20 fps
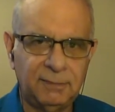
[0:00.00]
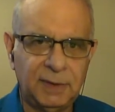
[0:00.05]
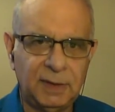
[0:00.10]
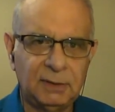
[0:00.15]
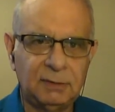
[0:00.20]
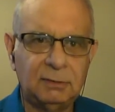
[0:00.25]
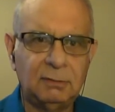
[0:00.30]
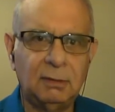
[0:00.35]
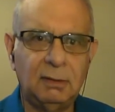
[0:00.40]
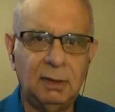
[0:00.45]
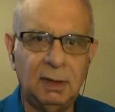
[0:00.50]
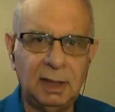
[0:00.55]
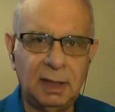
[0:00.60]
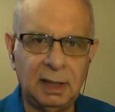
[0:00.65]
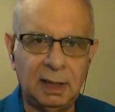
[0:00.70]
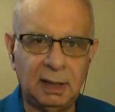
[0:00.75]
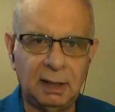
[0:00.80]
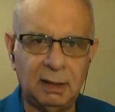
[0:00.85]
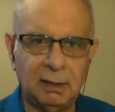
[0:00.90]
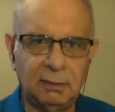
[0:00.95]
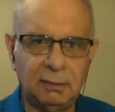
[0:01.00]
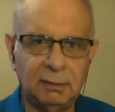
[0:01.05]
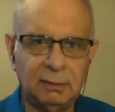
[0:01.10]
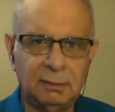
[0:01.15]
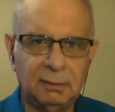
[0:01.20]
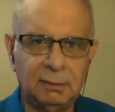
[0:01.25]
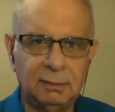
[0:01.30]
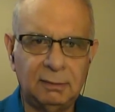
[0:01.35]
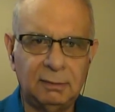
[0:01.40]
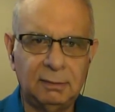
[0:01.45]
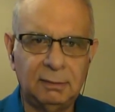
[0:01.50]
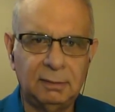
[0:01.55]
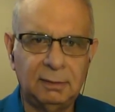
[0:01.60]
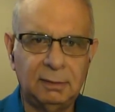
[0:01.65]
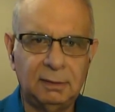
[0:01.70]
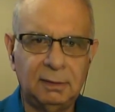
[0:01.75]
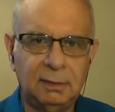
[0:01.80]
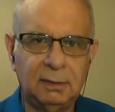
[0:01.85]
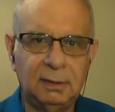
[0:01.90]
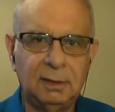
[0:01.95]
So now,
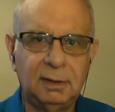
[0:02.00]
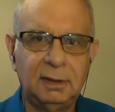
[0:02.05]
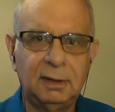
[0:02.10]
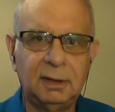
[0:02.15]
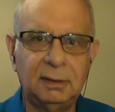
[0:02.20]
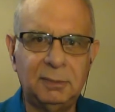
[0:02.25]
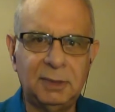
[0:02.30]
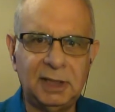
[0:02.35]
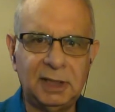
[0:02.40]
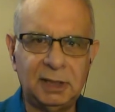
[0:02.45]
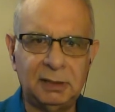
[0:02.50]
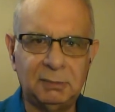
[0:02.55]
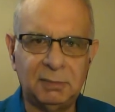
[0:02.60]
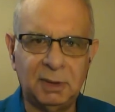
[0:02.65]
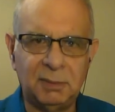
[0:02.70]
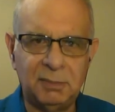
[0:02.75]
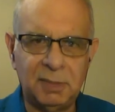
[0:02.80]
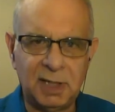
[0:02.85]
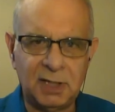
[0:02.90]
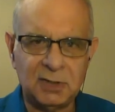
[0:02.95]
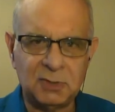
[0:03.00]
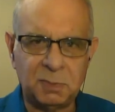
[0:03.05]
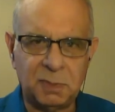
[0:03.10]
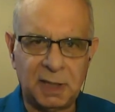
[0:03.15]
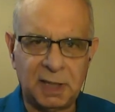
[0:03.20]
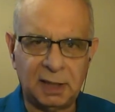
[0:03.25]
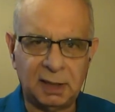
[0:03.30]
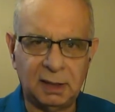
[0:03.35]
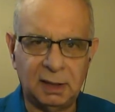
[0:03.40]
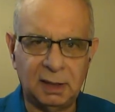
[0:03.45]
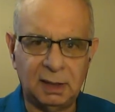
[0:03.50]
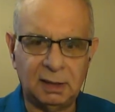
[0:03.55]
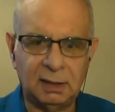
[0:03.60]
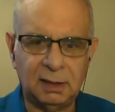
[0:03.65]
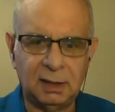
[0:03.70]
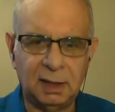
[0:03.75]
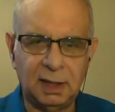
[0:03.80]
let me get my bass back on